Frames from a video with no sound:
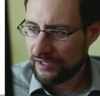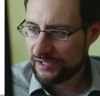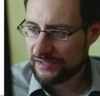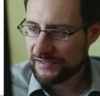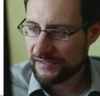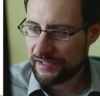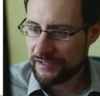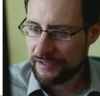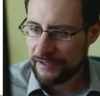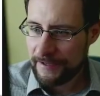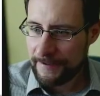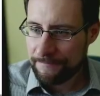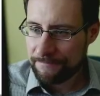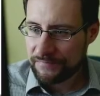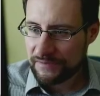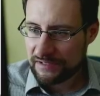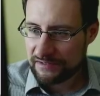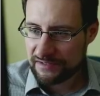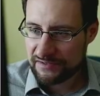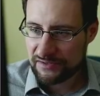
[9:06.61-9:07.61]
And then
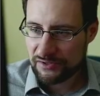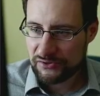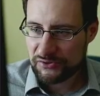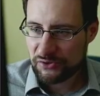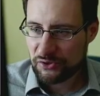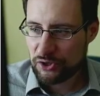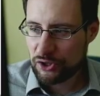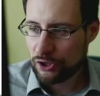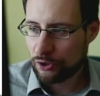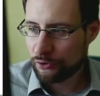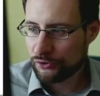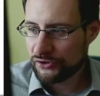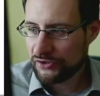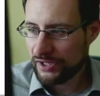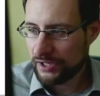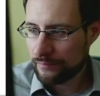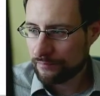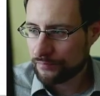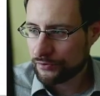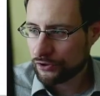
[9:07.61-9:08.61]
this is also code
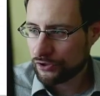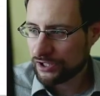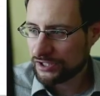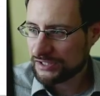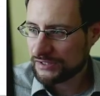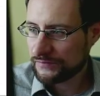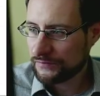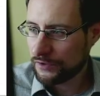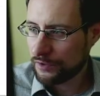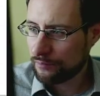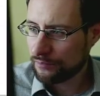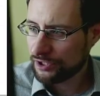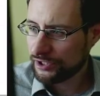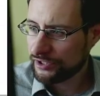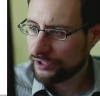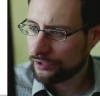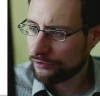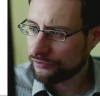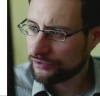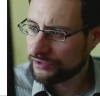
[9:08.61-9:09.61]
name products formerly
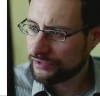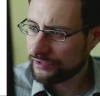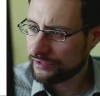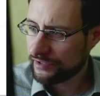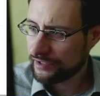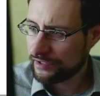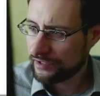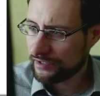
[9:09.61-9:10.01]
known